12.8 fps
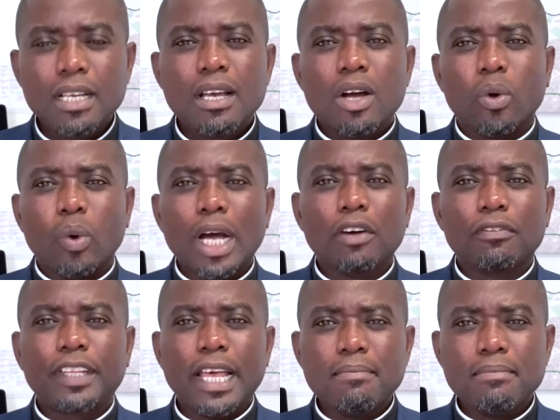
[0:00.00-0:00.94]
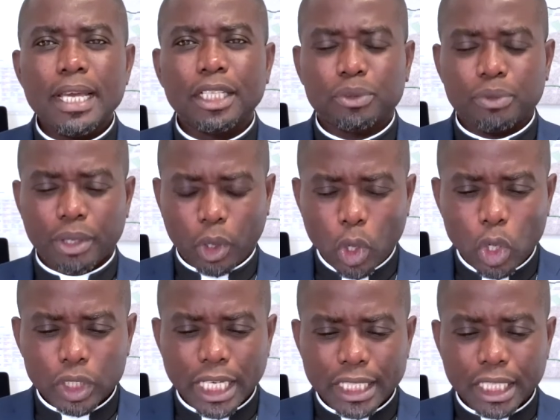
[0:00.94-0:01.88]
One of them is
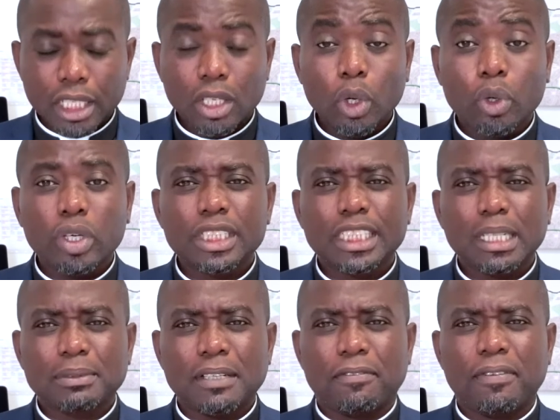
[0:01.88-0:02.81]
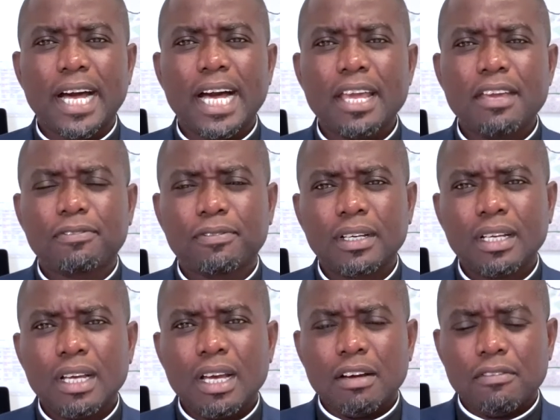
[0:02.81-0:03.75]
recorded in Luke chapter 5
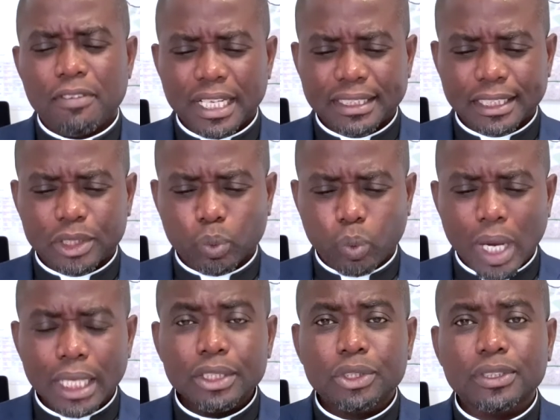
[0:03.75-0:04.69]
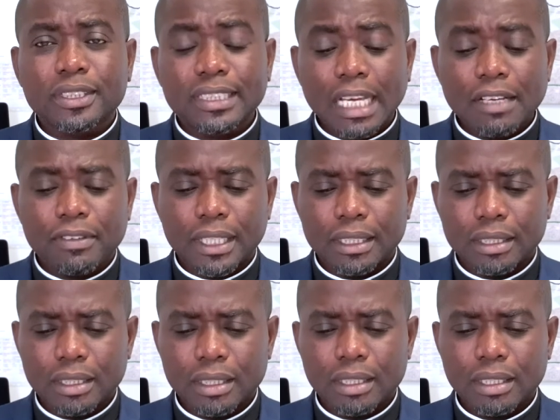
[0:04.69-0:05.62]
verses 1 to
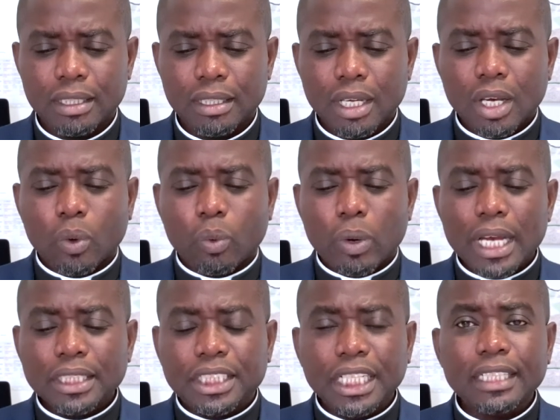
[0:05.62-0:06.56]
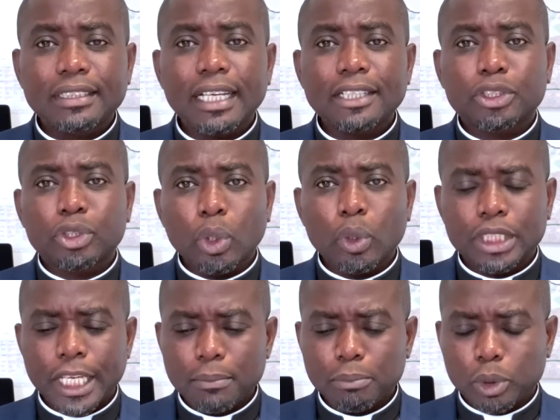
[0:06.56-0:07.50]
7, where Jesus
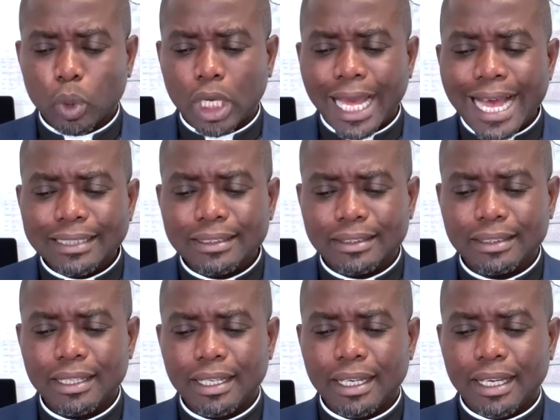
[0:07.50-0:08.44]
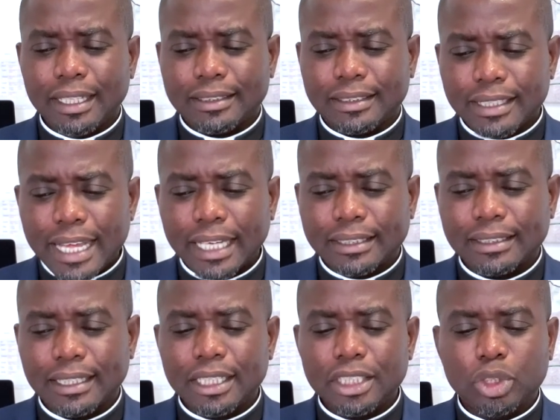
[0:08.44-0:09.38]
told him to cast his net
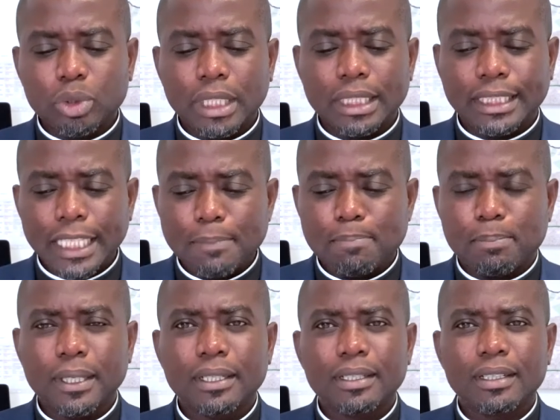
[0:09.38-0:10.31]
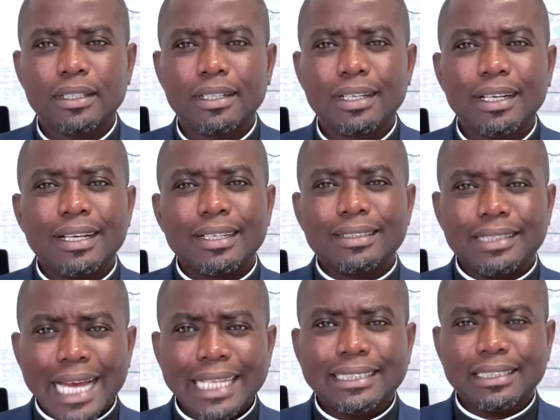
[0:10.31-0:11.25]
into the deep.
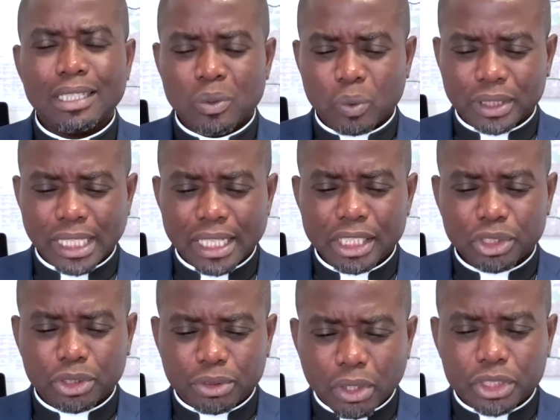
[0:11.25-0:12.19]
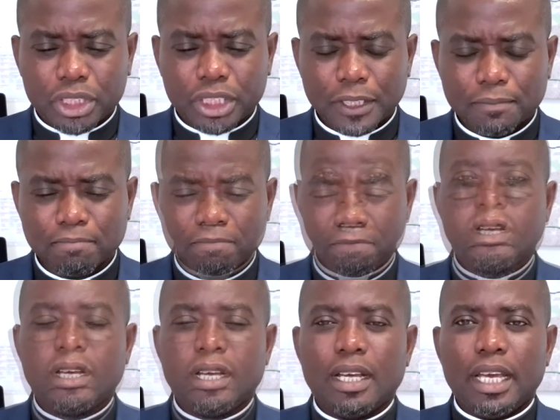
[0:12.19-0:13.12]
That was an instruction.
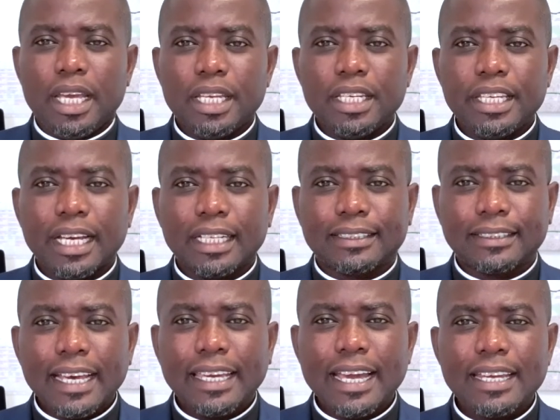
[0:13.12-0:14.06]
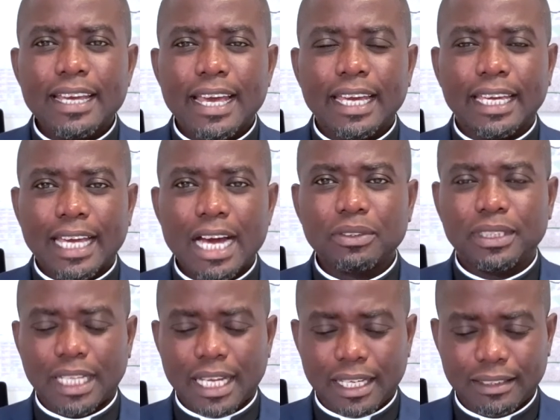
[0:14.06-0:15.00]
In their second
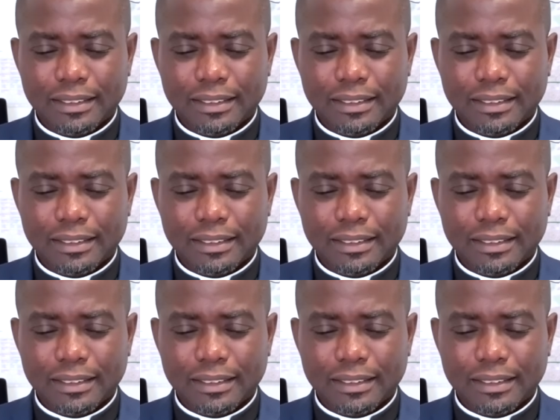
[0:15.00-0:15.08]
encounter,